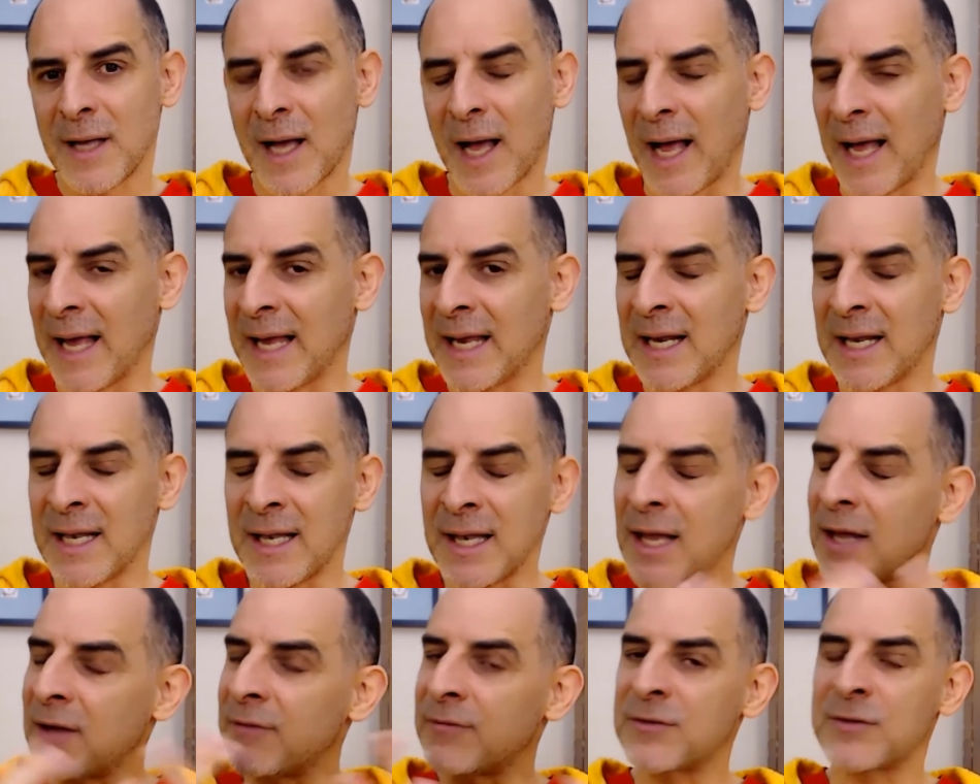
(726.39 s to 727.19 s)
I
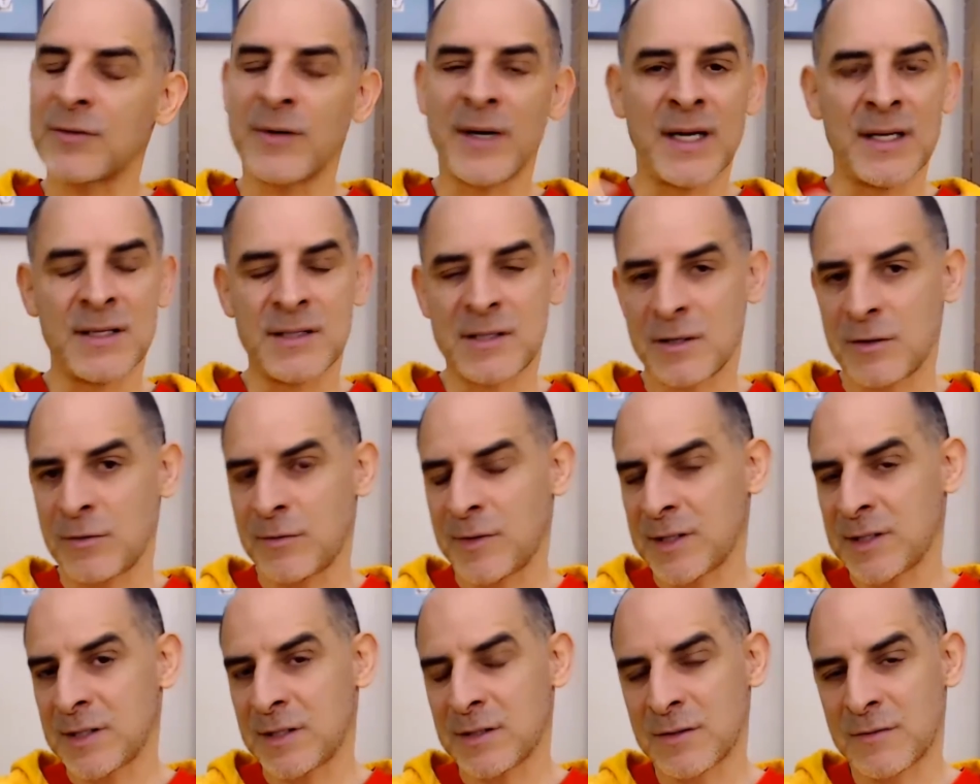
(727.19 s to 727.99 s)
love to answer
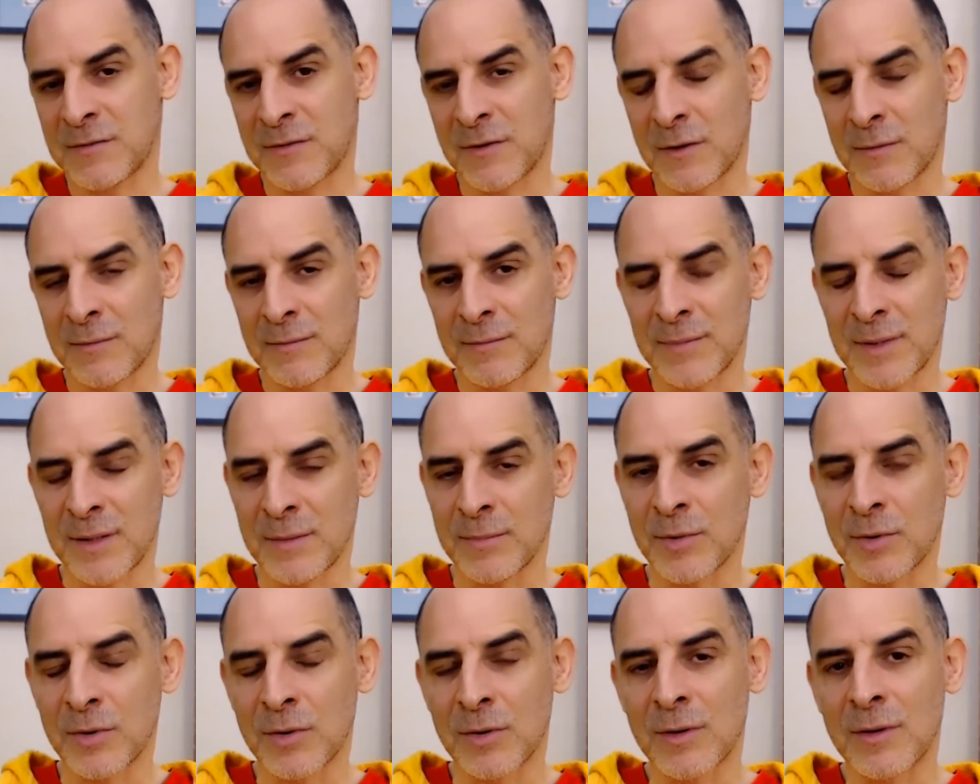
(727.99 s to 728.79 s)
questions from
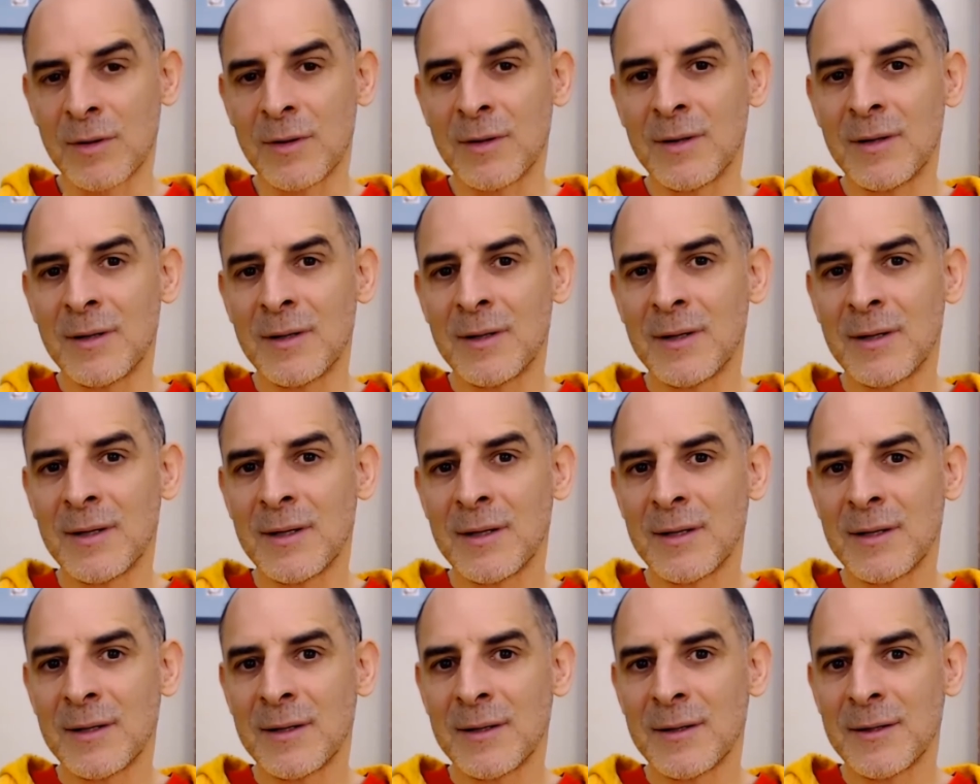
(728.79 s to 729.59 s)
people,
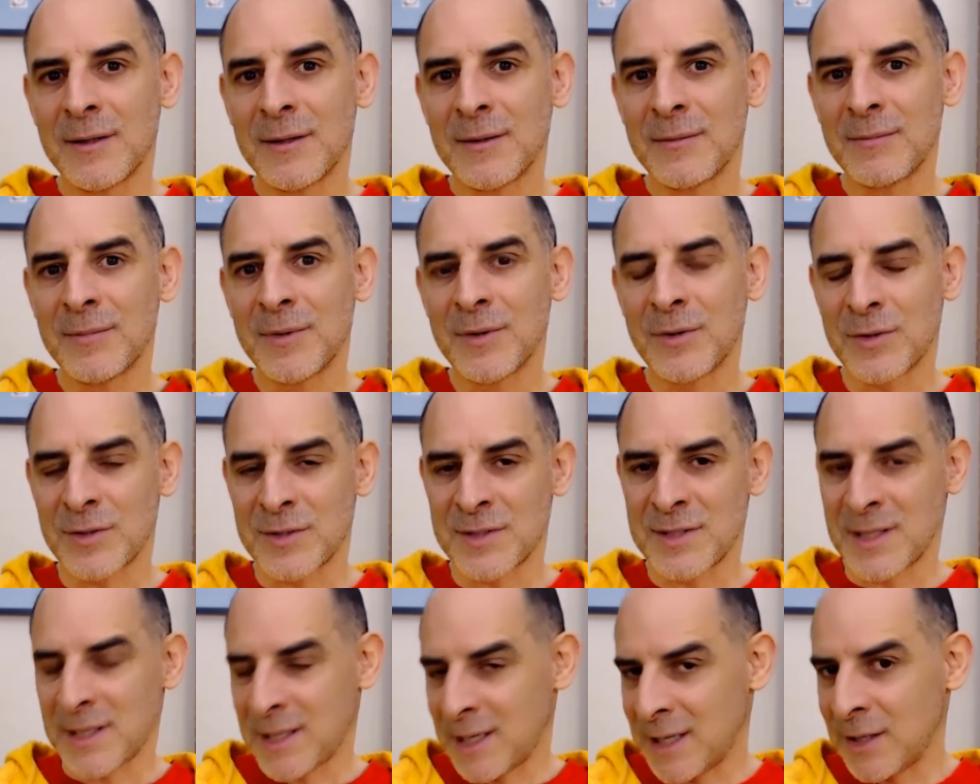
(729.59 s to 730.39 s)
because
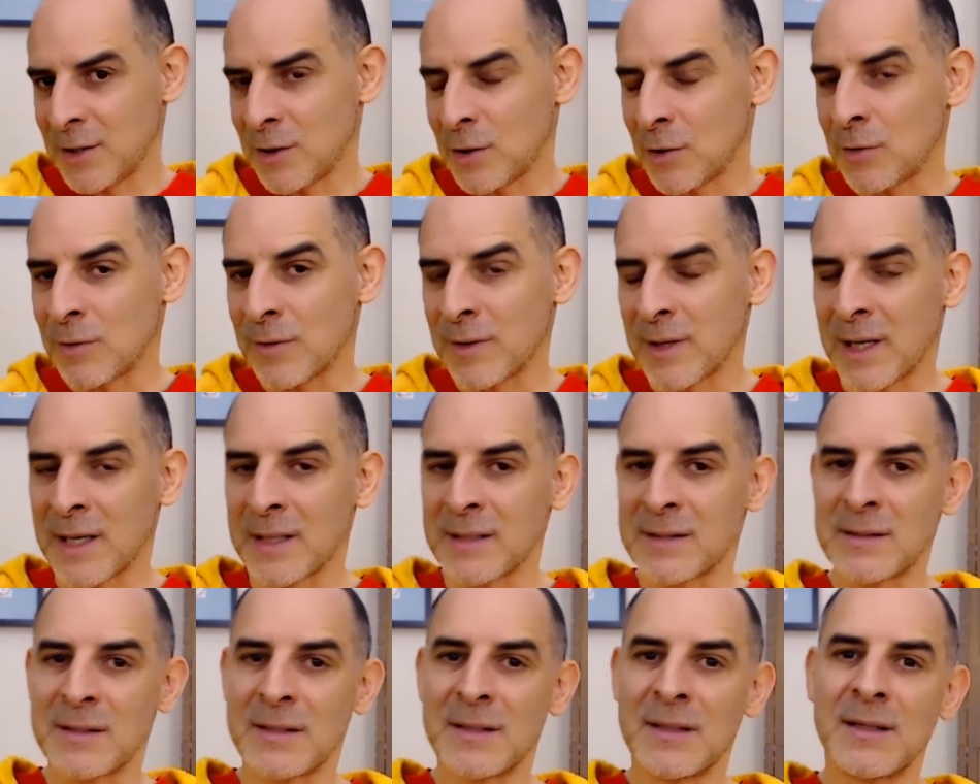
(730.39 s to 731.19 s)
then I know
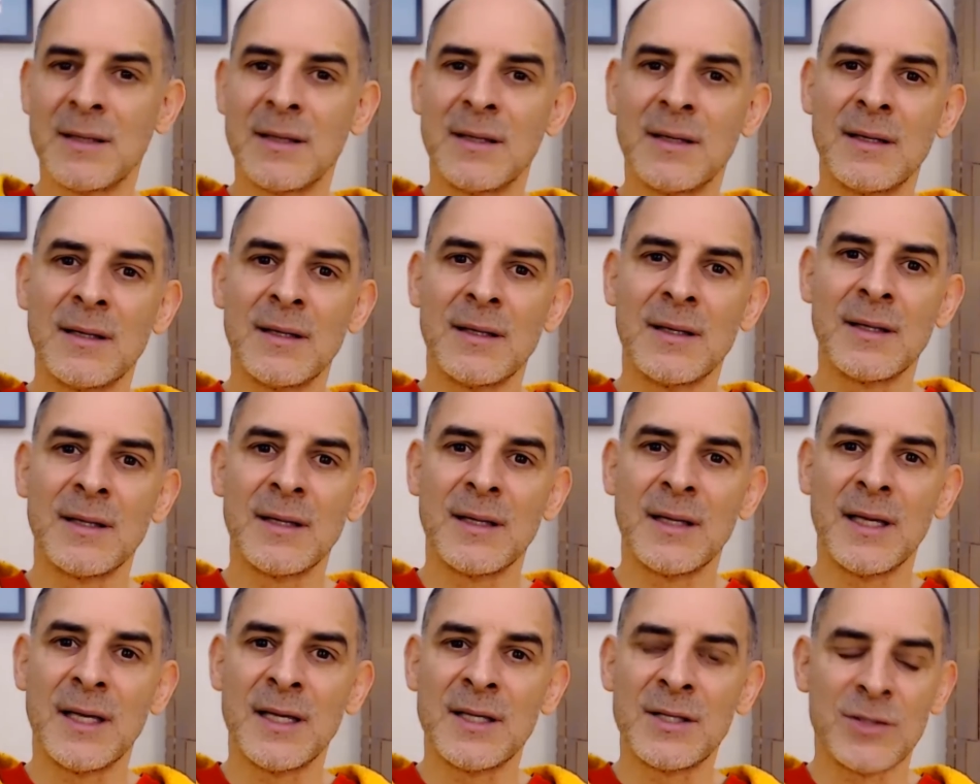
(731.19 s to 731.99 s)
that
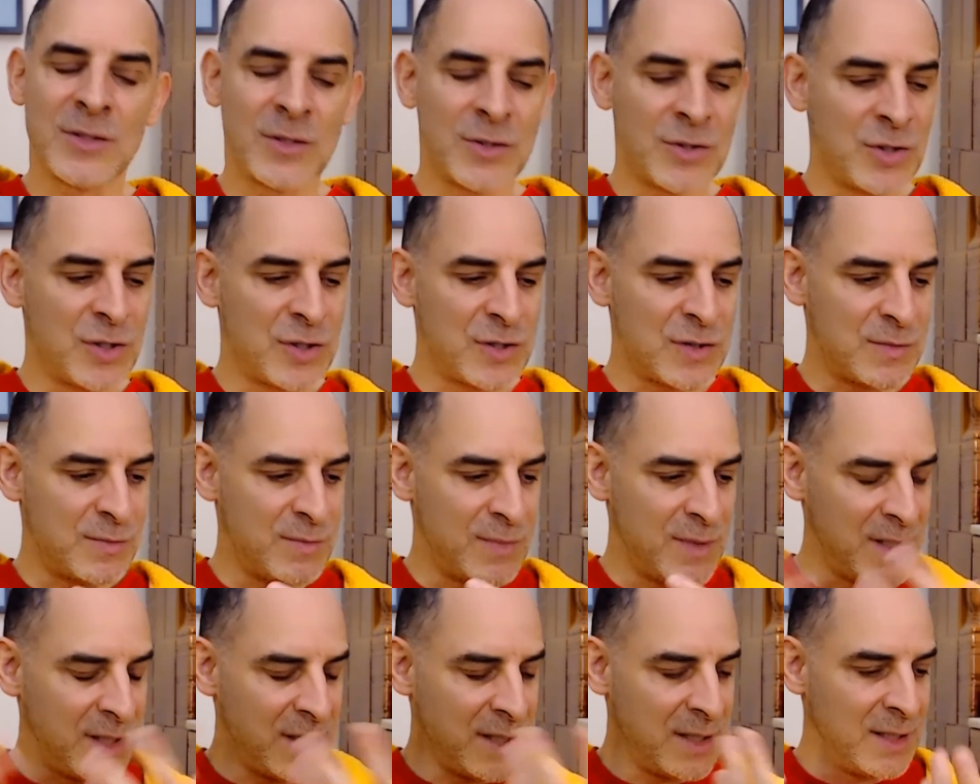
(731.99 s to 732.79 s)
it's not just
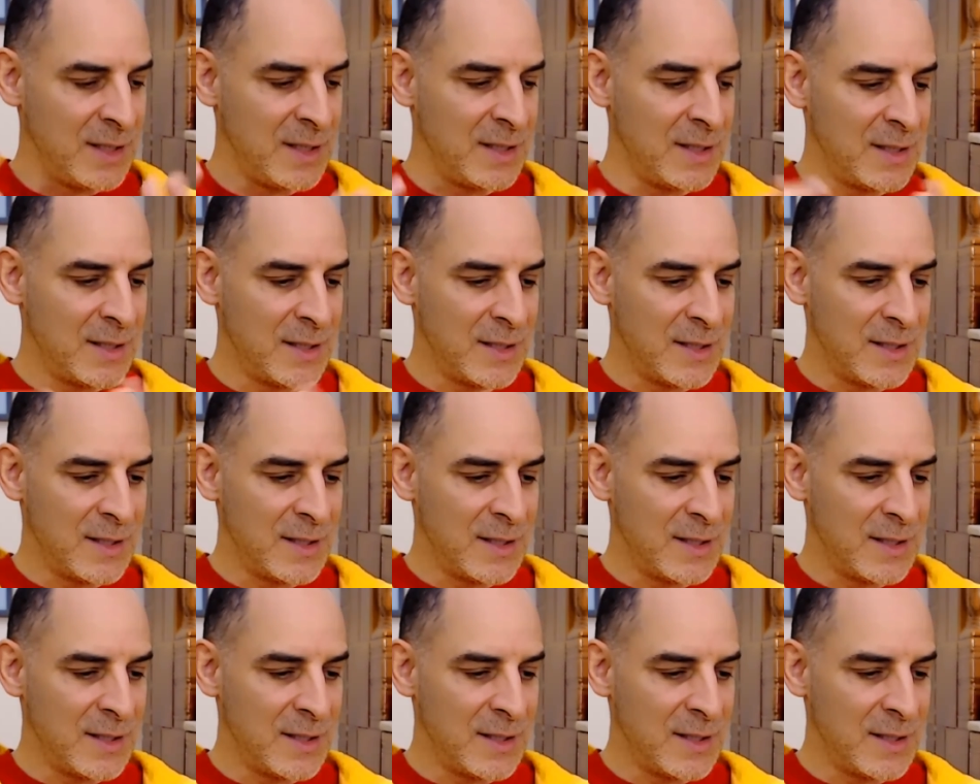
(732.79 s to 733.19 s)
me